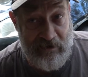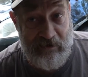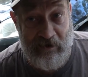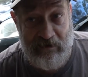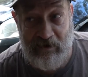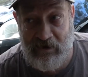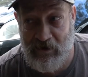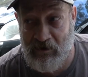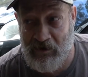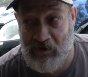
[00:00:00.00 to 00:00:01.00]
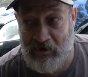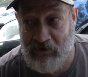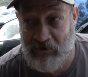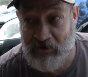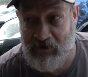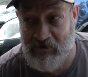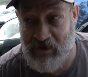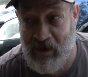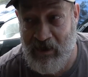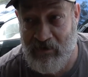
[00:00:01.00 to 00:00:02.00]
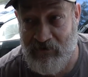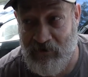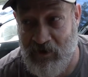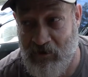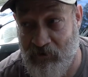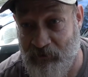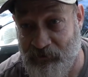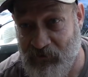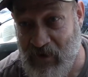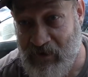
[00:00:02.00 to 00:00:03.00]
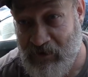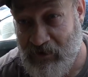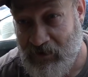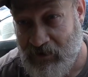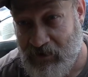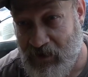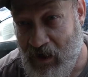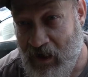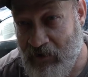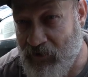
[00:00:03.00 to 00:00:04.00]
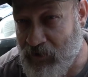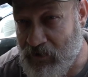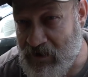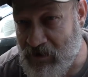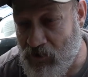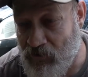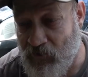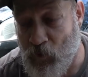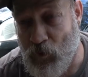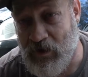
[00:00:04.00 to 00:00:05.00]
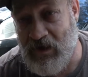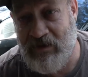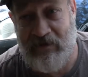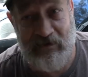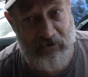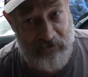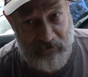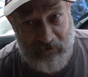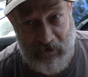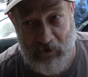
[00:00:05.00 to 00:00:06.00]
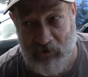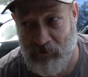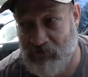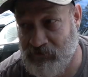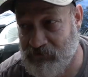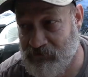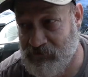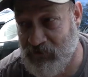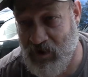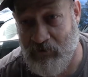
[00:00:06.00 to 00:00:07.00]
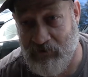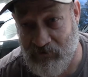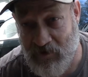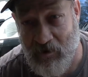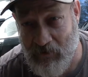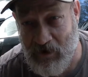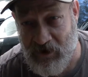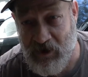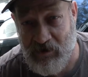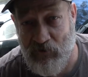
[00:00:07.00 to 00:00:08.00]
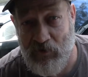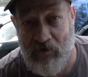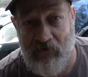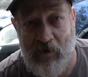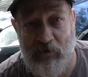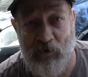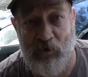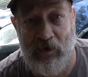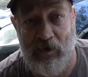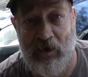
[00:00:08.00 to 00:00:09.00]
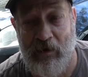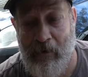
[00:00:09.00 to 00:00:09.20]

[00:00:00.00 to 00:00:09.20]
it does get chilly it usually hangs around the high 30s low 40s you know come come about January February